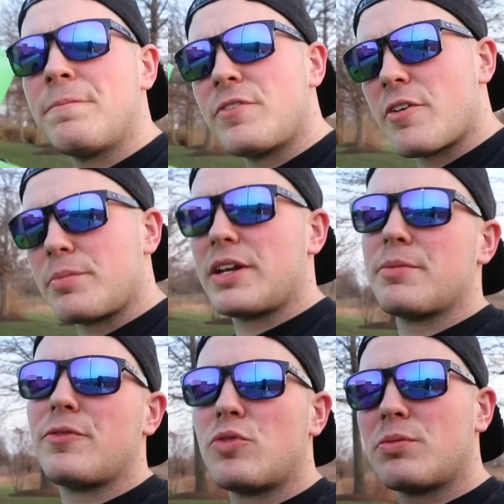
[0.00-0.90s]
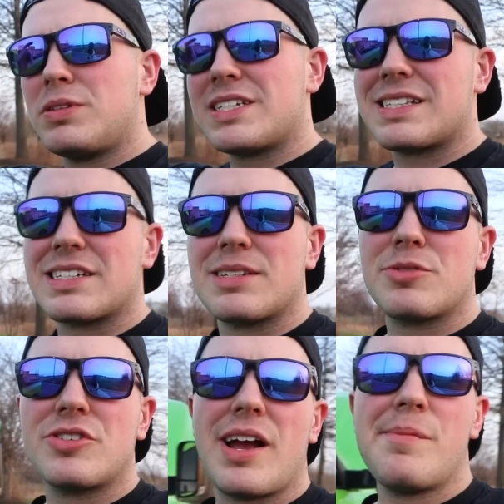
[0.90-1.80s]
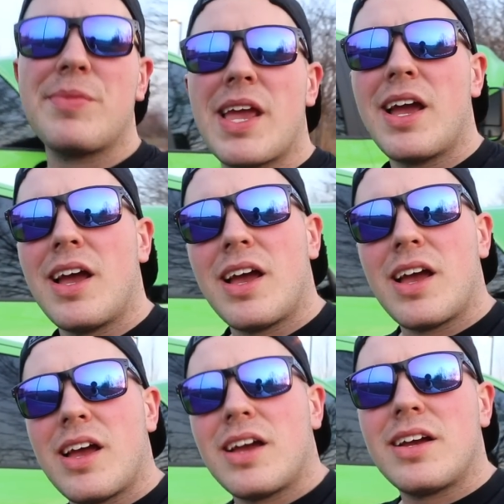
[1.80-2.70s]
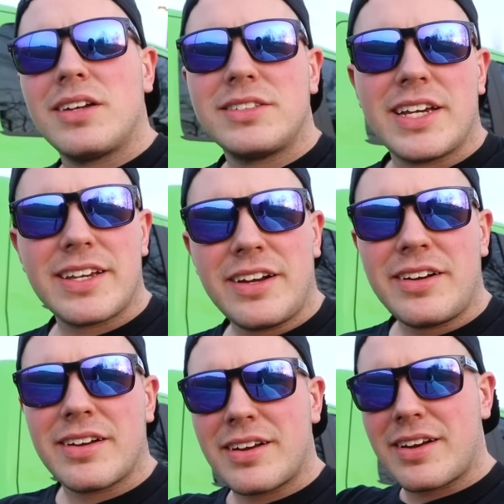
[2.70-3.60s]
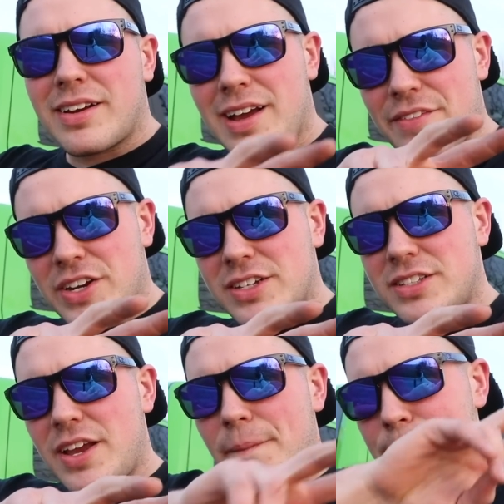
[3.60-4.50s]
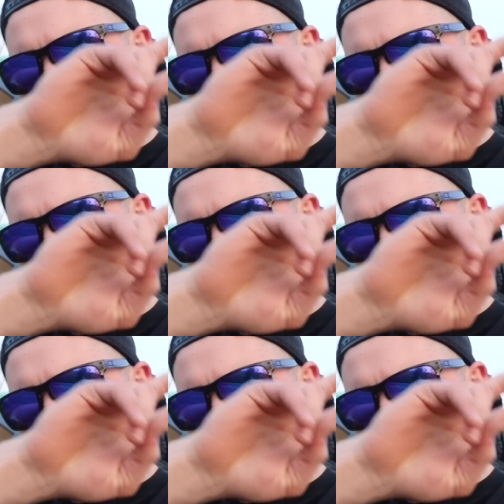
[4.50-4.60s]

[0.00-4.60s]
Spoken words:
If you haven't been here before, please click subscribe. Take care. Have a nice day.